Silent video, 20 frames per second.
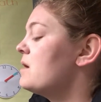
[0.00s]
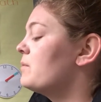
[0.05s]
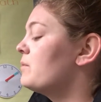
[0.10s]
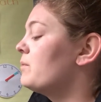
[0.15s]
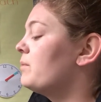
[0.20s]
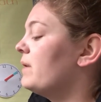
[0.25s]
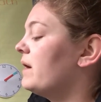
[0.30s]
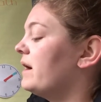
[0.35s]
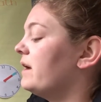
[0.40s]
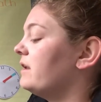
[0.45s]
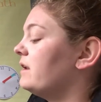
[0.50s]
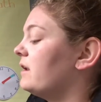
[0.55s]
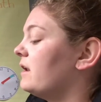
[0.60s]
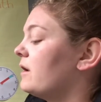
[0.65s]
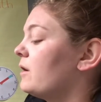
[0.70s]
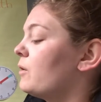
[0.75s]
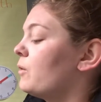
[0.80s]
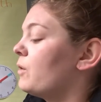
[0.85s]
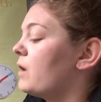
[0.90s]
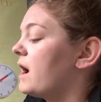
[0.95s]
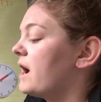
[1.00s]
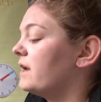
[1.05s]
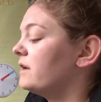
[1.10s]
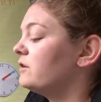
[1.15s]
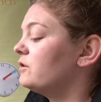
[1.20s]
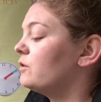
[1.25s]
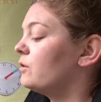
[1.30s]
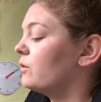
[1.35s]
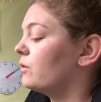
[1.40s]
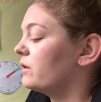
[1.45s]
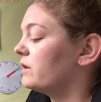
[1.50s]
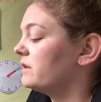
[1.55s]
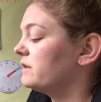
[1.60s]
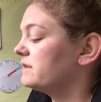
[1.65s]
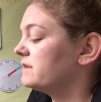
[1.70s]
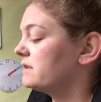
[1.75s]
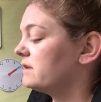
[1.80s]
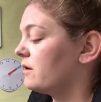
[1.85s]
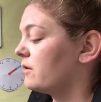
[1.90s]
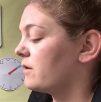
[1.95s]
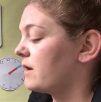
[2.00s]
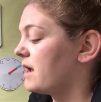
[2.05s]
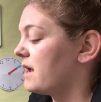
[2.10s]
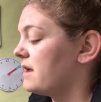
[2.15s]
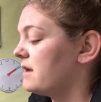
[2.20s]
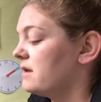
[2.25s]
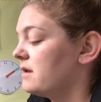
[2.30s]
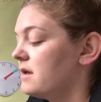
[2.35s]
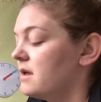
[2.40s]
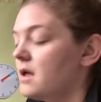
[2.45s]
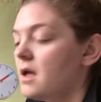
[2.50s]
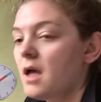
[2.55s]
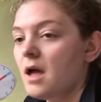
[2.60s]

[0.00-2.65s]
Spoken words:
but on yours, okay,